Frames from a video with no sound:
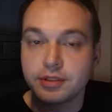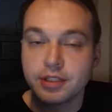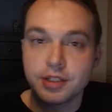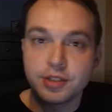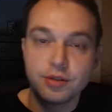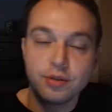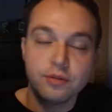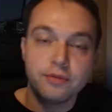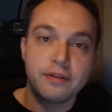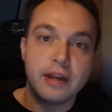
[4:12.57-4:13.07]

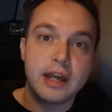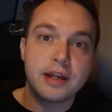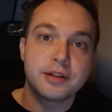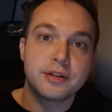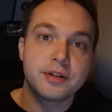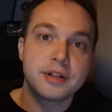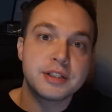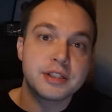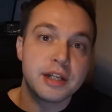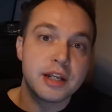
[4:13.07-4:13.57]
Digital
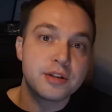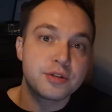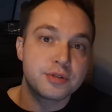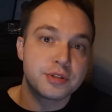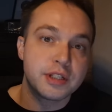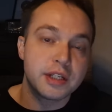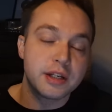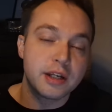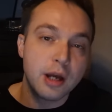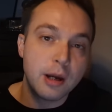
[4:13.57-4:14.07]
Factory is an
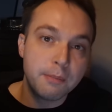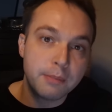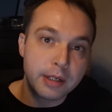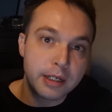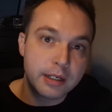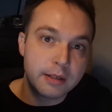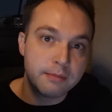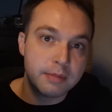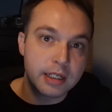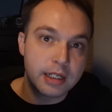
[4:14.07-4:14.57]
interesting
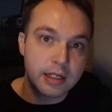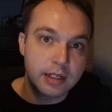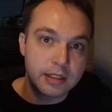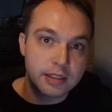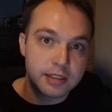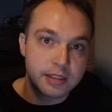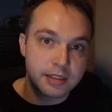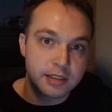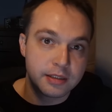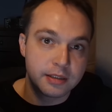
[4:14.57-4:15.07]
company
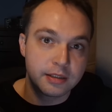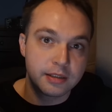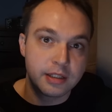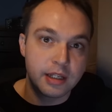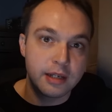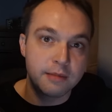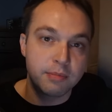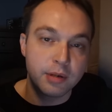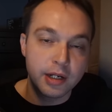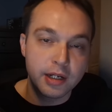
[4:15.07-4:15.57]
because
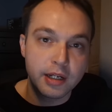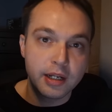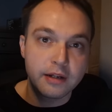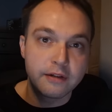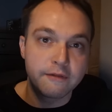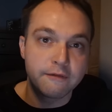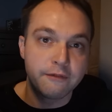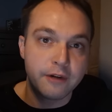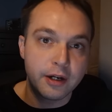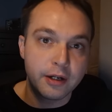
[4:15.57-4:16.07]
they bring
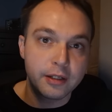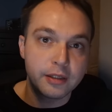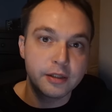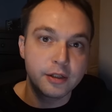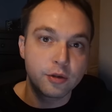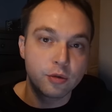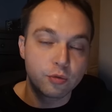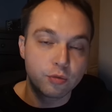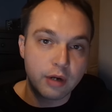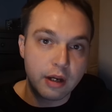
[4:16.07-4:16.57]
in very
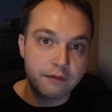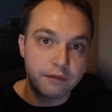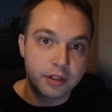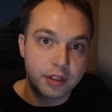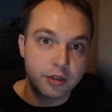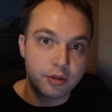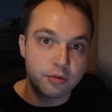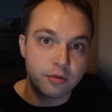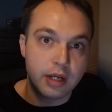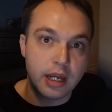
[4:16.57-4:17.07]
little
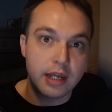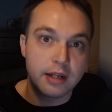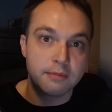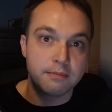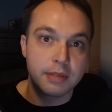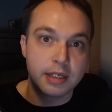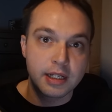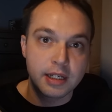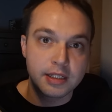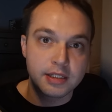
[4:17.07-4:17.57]
revenue, and
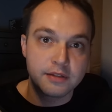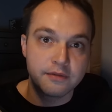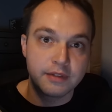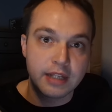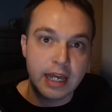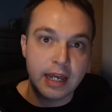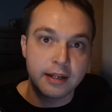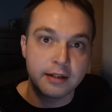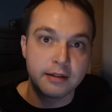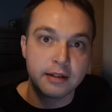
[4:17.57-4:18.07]
because of
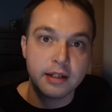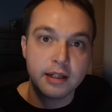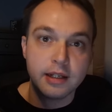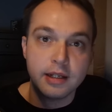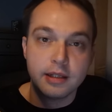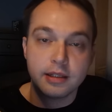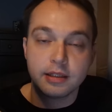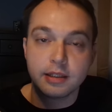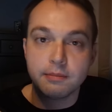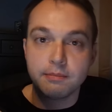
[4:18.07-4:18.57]
that,
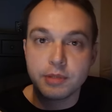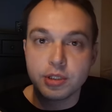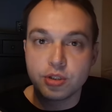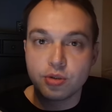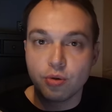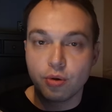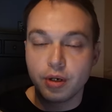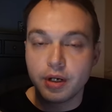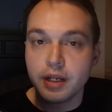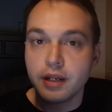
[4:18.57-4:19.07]
the
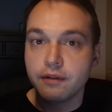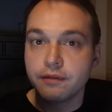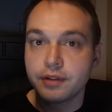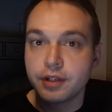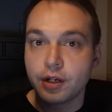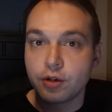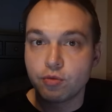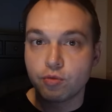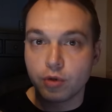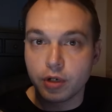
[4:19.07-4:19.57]
majority of
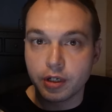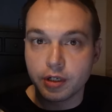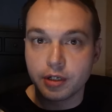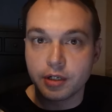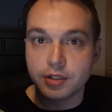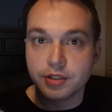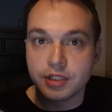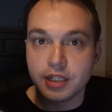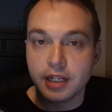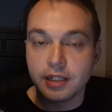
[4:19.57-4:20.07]
their
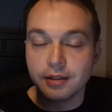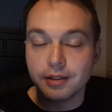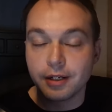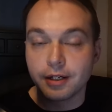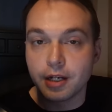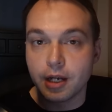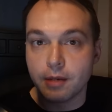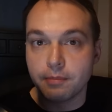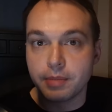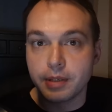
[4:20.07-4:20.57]
workers in their
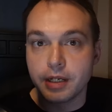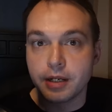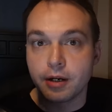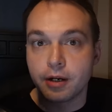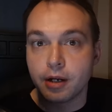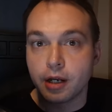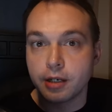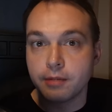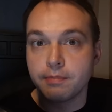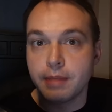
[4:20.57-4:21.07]
company
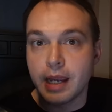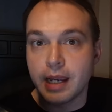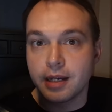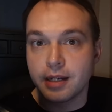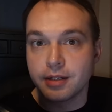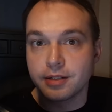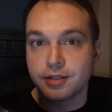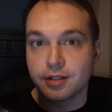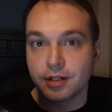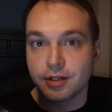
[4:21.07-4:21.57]
are unpaid
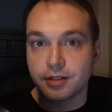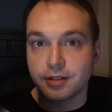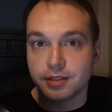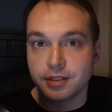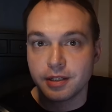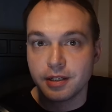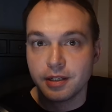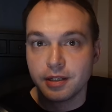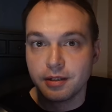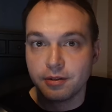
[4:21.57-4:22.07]

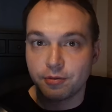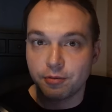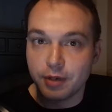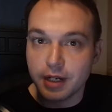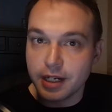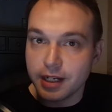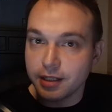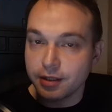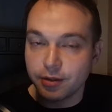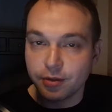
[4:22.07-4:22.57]
interns.
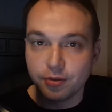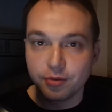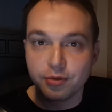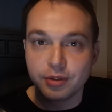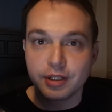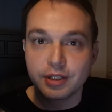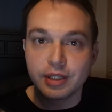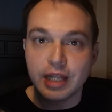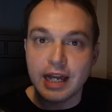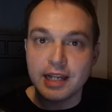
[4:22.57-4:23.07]
Reading through
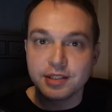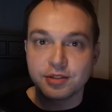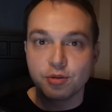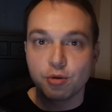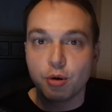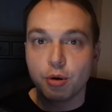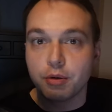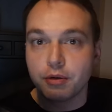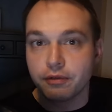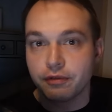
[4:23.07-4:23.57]
the
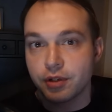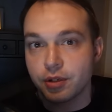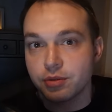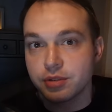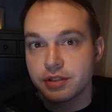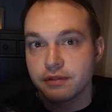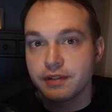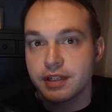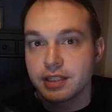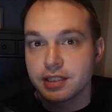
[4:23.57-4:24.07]
Glassdoor
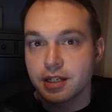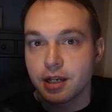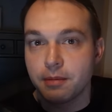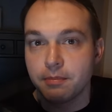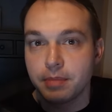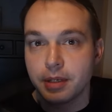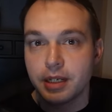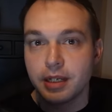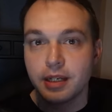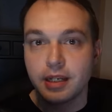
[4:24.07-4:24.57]
reviews of this
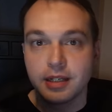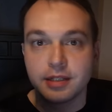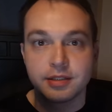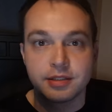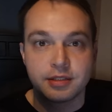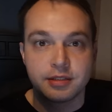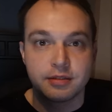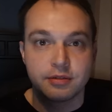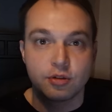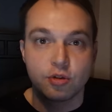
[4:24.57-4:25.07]
company
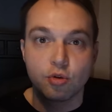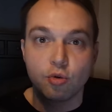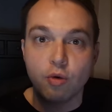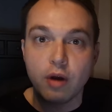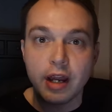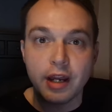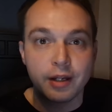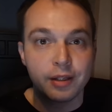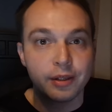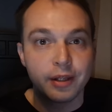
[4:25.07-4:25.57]
is
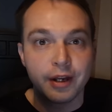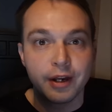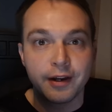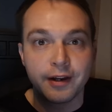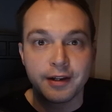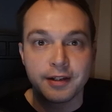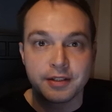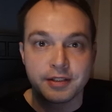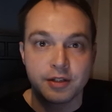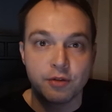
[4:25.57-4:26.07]
quite
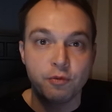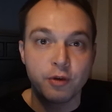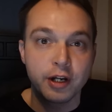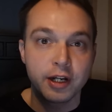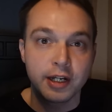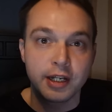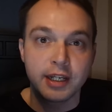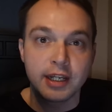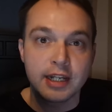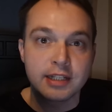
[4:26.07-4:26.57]
hilarious and we're
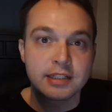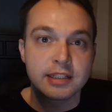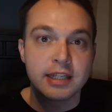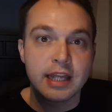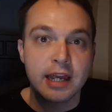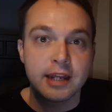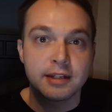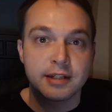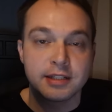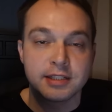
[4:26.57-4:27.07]
going to get to
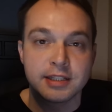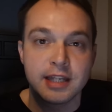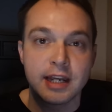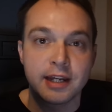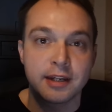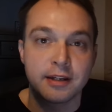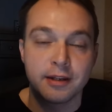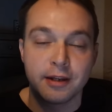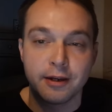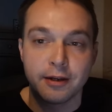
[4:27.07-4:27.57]
that in a
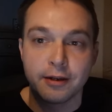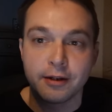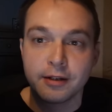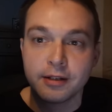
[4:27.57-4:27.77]
second here.